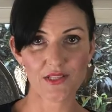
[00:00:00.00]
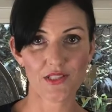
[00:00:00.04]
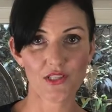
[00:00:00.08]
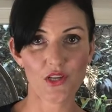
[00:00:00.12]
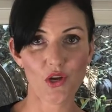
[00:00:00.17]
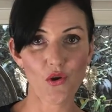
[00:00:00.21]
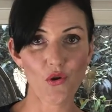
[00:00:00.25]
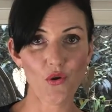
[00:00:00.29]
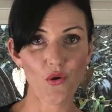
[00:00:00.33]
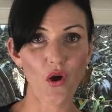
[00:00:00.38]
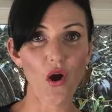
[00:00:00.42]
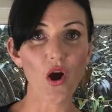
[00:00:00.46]

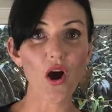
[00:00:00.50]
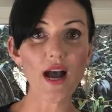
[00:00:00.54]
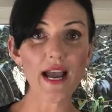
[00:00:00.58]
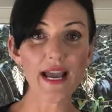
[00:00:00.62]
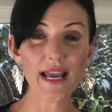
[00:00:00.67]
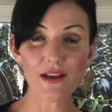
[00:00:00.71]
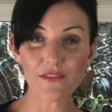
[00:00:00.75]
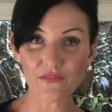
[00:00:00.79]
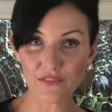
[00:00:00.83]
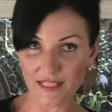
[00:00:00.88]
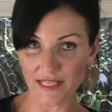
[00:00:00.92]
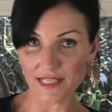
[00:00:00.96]
So I
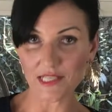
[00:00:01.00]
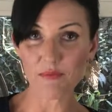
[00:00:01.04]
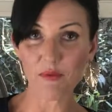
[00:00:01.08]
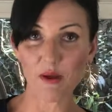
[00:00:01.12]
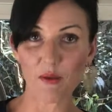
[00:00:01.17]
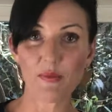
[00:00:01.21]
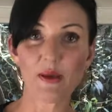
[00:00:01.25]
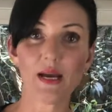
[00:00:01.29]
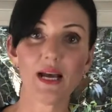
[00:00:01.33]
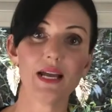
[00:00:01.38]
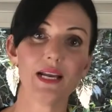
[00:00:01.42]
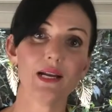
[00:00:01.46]
have said to my
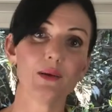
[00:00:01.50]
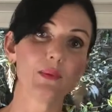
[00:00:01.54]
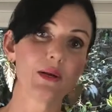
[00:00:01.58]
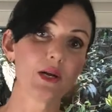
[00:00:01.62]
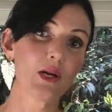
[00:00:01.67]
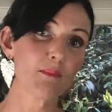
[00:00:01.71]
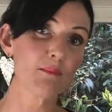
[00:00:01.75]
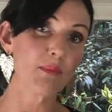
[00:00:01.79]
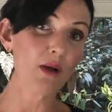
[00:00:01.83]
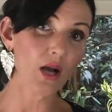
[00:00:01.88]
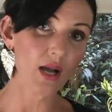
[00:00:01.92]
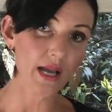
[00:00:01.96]
partner, we're
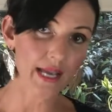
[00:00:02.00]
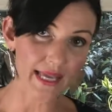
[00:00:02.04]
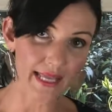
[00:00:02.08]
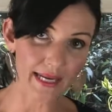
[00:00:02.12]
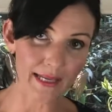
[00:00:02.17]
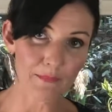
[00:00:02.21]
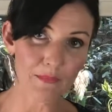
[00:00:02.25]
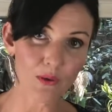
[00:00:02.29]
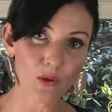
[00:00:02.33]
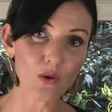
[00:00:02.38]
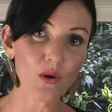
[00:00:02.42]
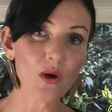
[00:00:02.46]
not buying
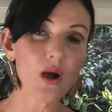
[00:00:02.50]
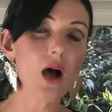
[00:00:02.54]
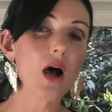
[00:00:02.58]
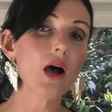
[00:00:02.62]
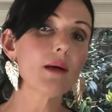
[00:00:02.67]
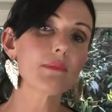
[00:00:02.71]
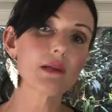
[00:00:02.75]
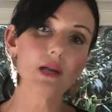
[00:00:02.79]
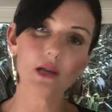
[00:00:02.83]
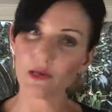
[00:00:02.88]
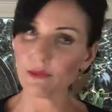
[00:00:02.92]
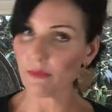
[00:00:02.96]
anymore, I'm
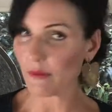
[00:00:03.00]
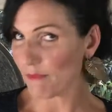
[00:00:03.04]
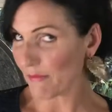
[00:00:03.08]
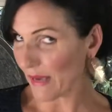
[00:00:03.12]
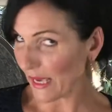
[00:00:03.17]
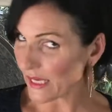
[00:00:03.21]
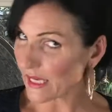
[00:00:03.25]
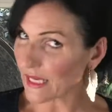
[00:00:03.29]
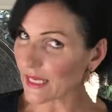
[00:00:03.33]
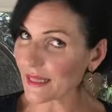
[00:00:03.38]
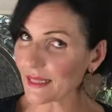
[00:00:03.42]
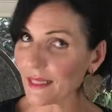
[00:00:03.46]
going to be
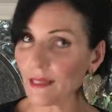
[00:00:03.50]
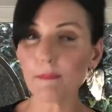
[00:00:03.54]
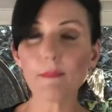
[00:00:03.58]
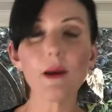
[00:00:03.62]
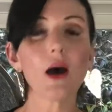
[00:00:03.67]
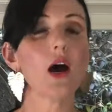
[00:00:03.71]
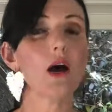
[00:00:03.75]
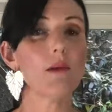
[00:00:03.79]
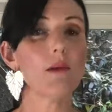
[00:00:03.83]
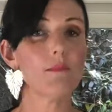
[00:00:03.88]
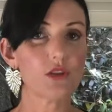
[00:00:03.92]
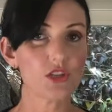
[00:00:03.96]
making them,
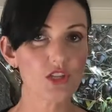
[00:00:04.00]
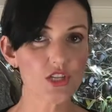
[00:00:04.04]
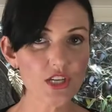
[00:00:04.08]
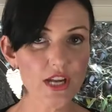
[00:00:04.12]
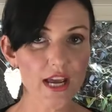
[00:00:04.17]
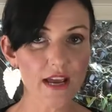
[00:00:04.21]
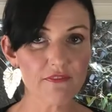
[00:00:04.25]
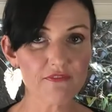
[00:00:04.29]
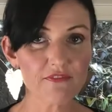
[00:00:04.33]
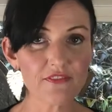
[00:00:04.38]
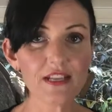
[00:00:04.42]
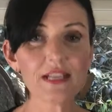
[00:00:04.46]
I'm a
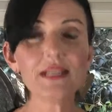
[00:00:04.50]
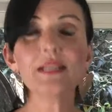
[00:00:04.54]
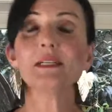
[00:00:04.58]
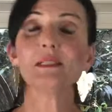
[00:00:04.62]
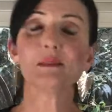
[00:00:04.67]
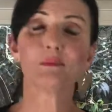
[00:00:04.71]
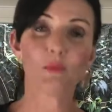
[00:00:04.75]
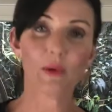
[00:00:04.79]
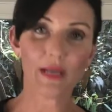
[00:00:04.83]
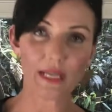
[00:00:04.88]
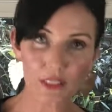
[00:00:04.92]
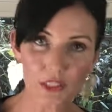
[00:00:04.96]
chef, we can